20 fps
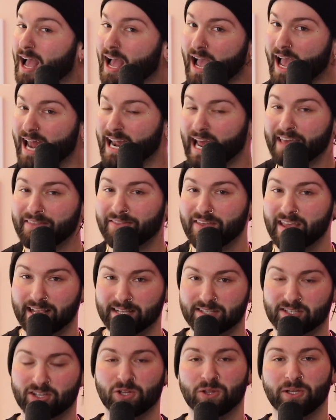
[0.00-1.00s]
and I think
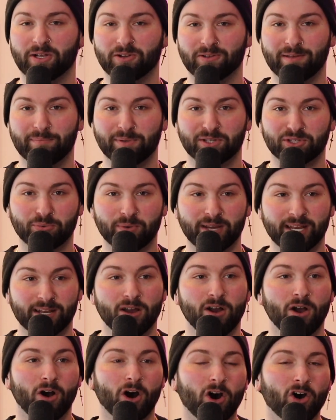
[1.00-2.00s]
it's clearly between
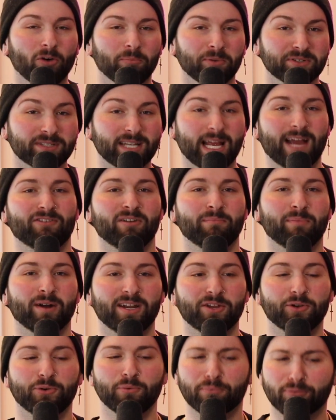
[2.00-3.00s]
almost
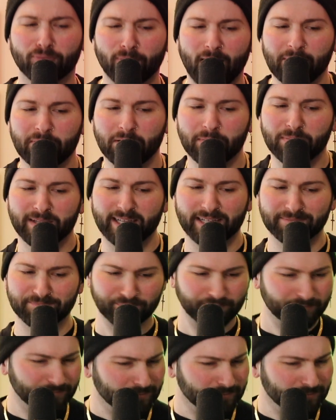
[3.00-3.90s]
everybody who probably